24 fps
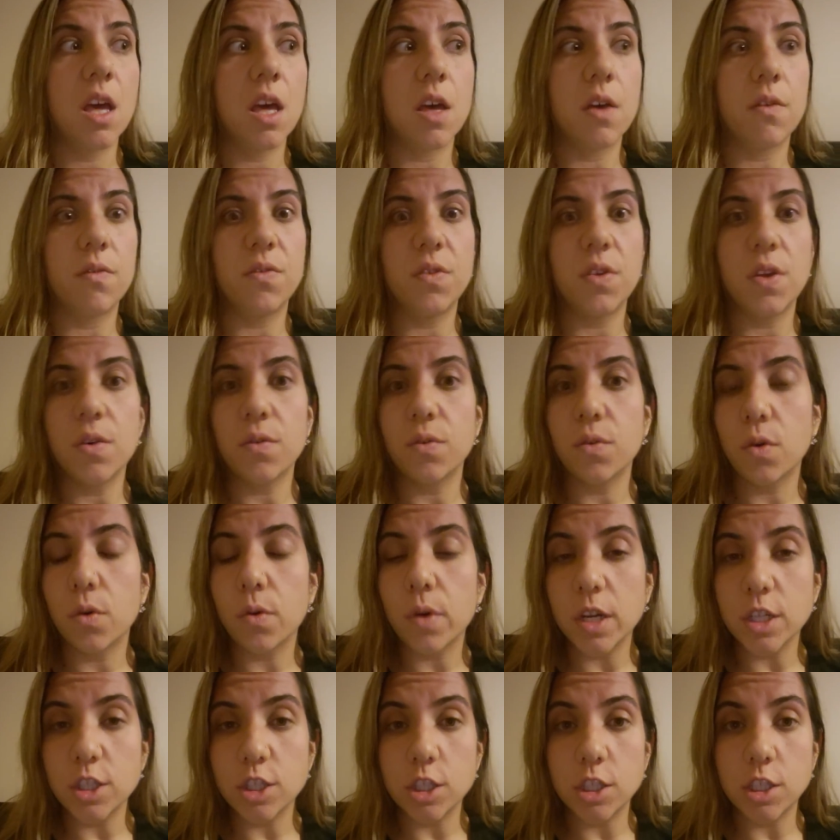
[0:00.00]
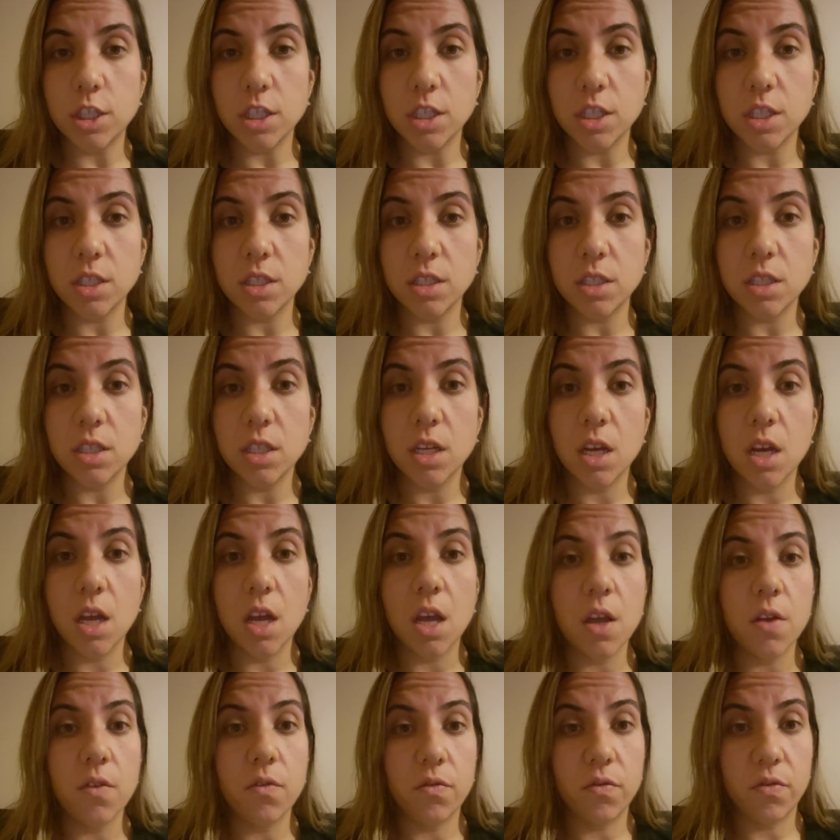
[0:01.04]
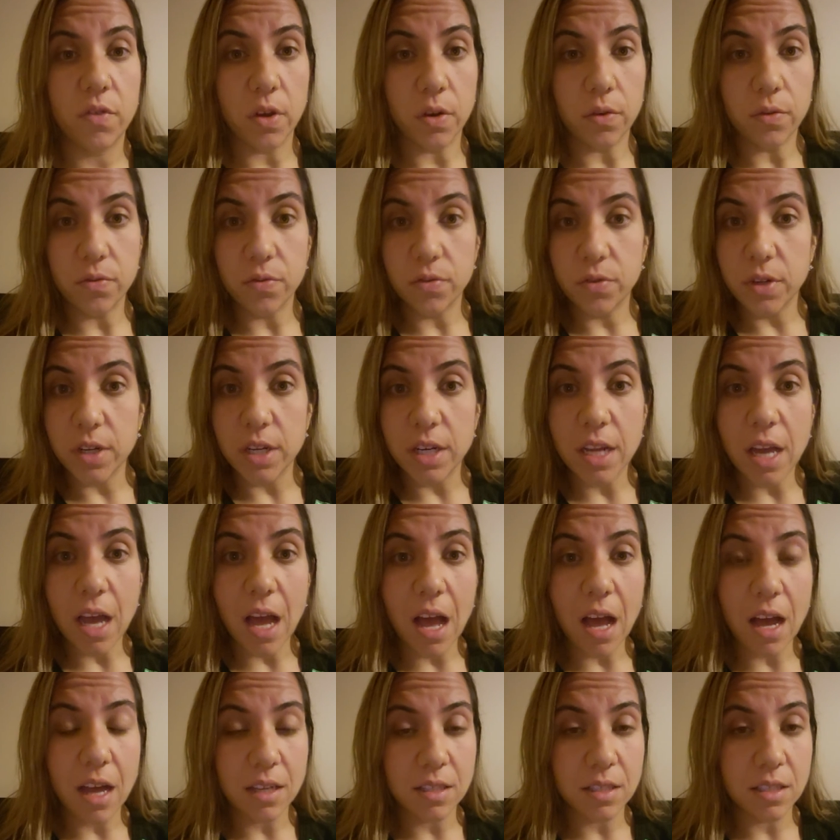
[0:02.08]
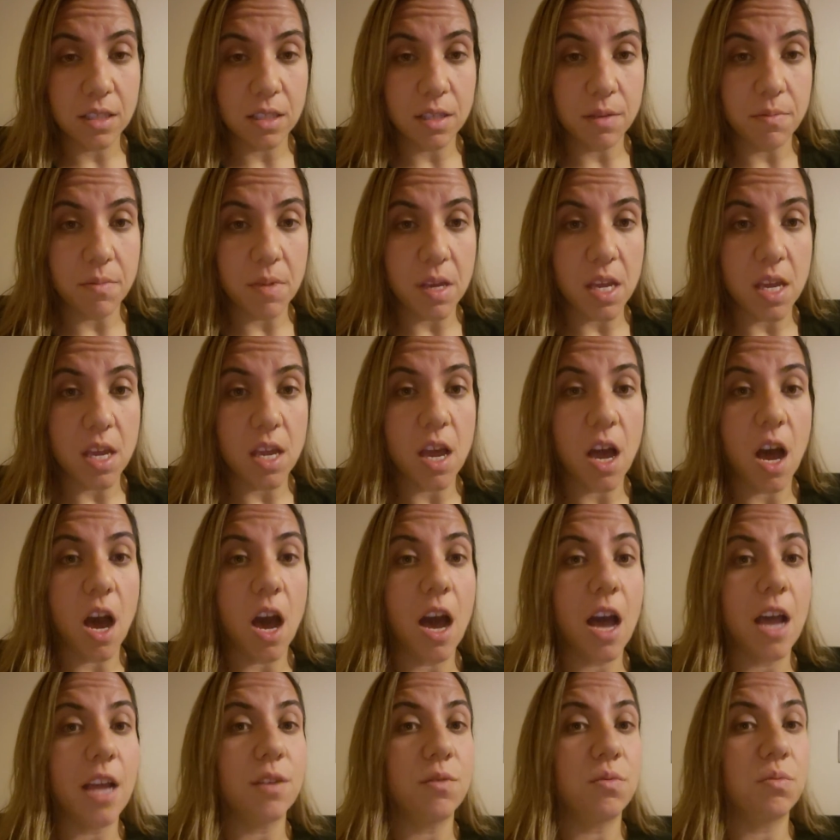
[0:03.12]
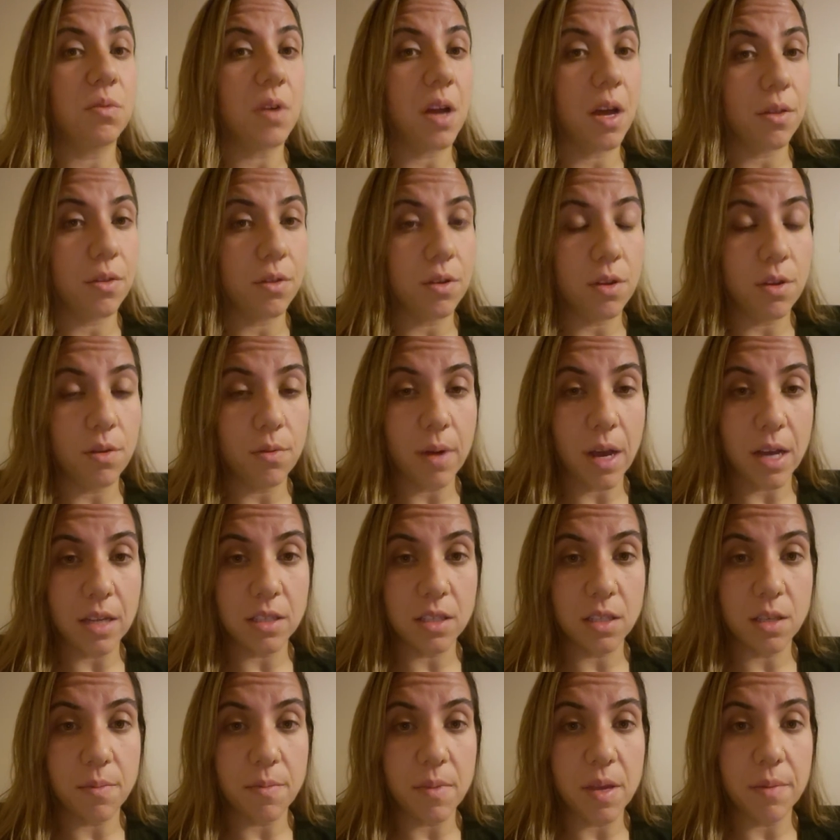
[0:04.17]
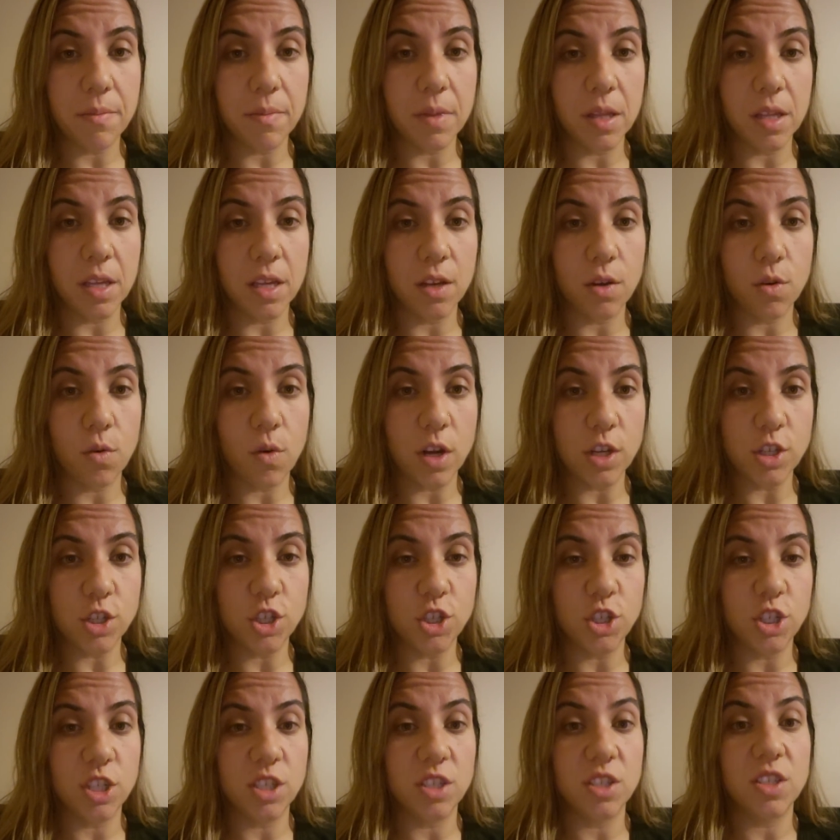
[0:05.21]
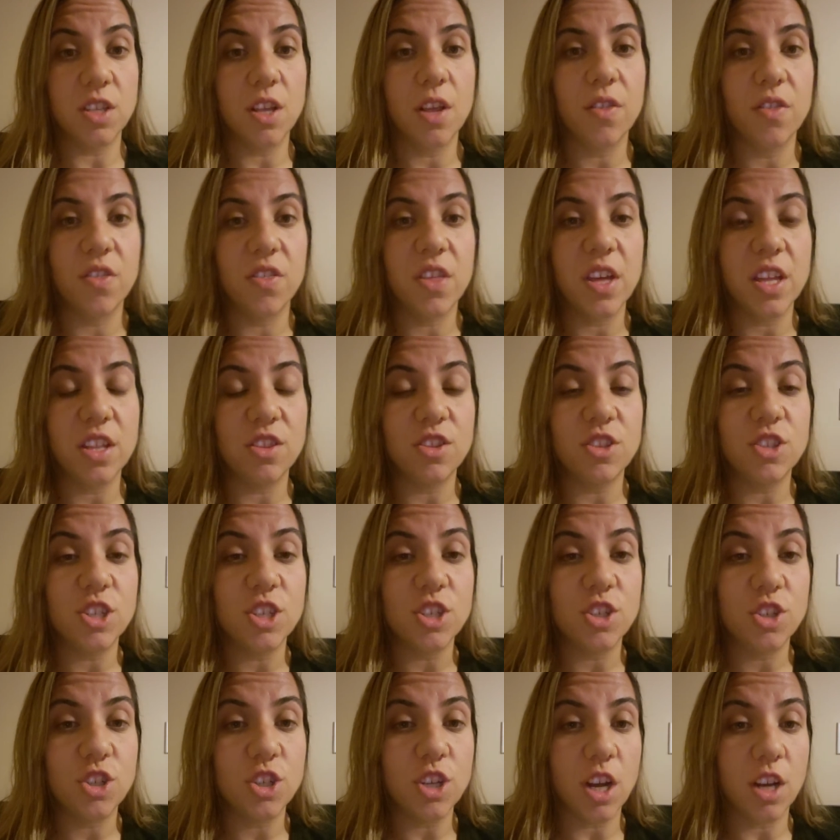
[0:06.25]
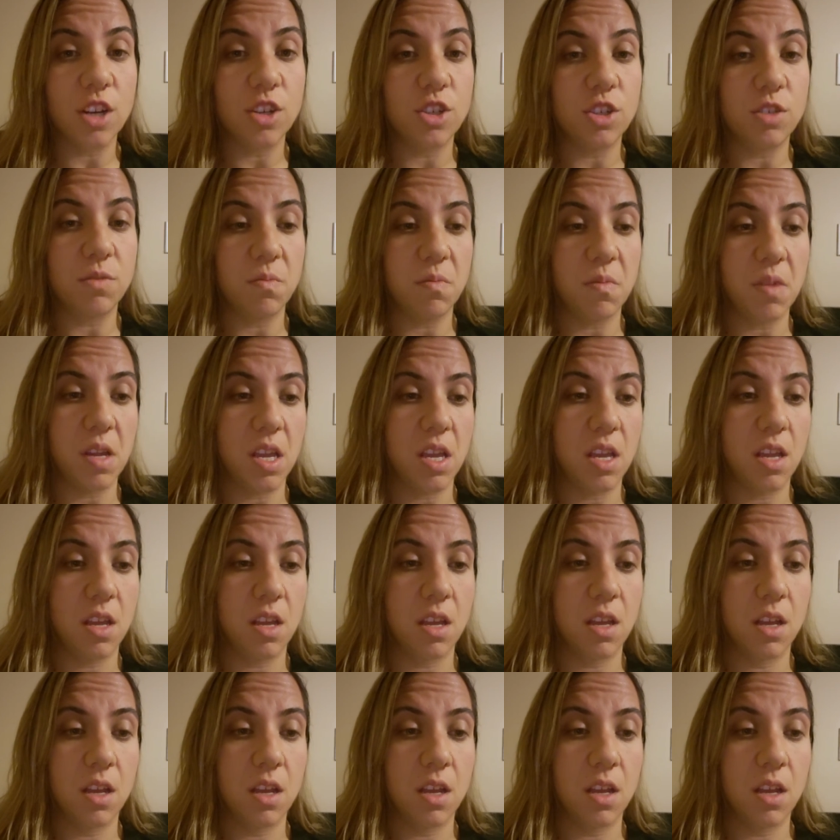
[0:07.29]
if you have questions, feel free to ask me. I'd rather you ask me a million questions than to judge me.